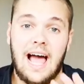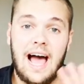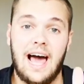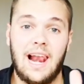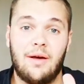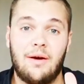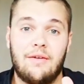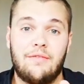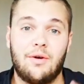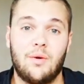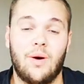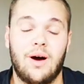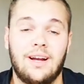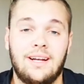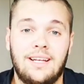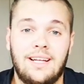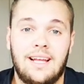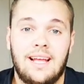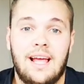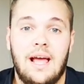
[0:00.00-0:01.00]
Hello
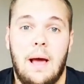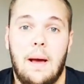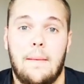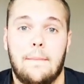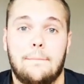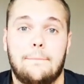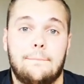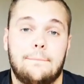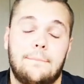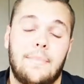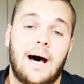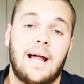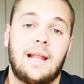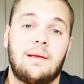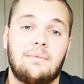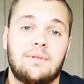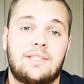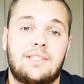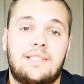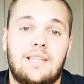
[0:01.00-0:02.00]
everyone, my
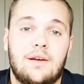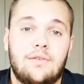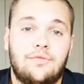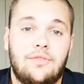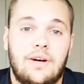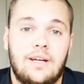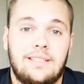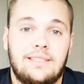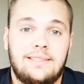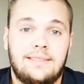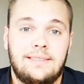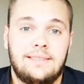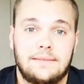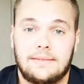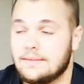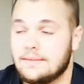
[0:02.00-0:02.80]
name is Stefan,